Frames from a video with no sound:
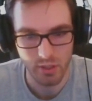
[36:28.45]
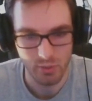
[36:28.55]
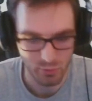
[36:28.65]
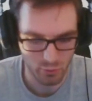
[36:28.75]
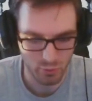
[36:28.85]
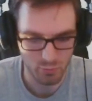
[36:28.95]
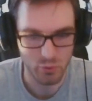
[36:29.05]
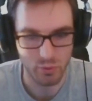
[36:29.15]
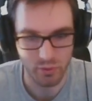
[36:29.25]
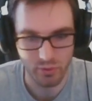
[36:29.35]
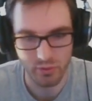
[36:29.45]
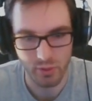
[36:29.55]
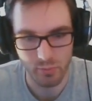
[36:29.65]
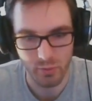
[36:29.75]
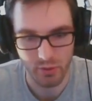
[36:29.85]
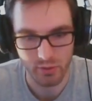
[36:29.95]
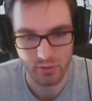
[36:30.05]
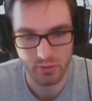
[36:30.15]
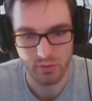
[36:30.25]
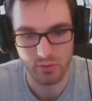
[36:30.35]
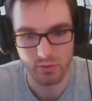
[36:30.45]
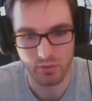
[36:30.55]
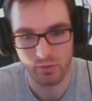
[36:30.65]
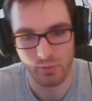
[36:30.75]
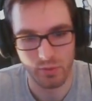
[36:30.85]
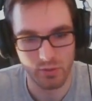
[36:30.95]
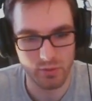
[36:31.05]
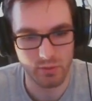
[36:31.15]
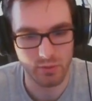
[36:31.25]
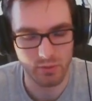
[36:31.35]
We're going to be doing the dot product with